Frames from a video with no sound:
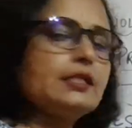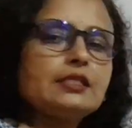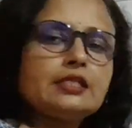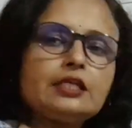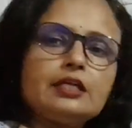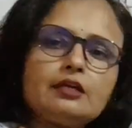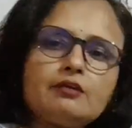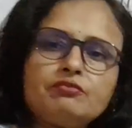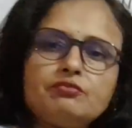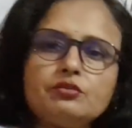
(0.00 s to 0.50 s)

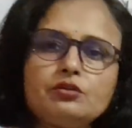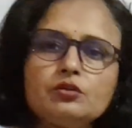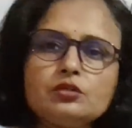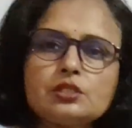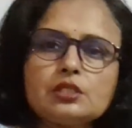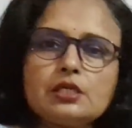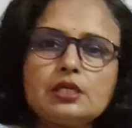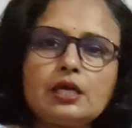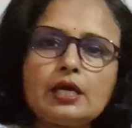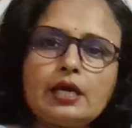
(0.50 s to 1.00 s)
cell of
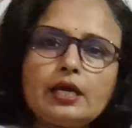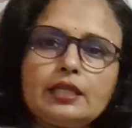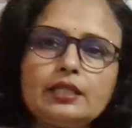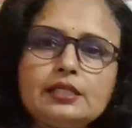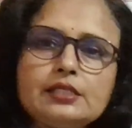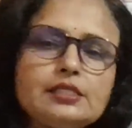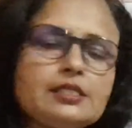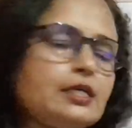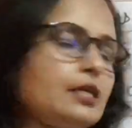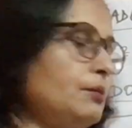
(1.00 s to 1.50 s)
course, and
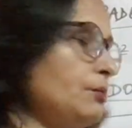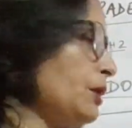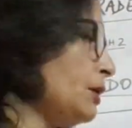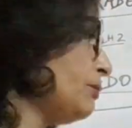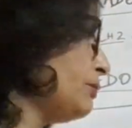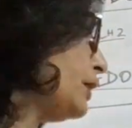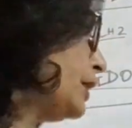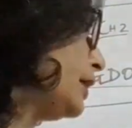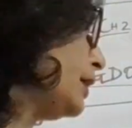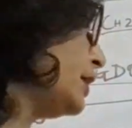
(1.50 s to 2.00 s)
the cell
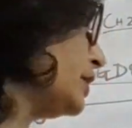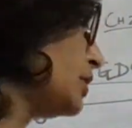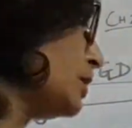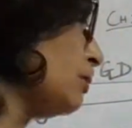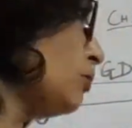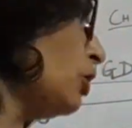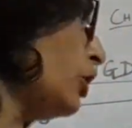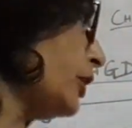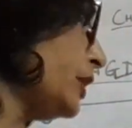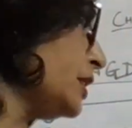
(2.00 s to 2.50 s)
membrane is
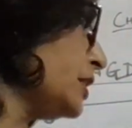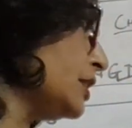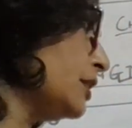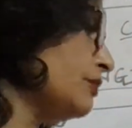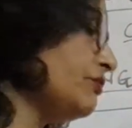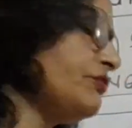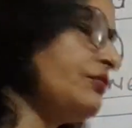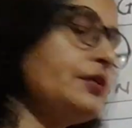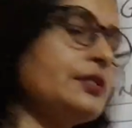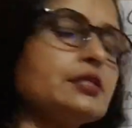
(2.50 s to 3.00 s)
the body
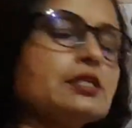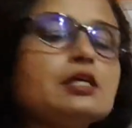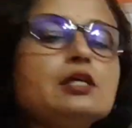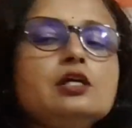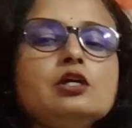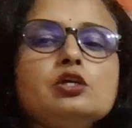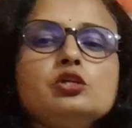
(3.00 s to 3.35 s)
surface.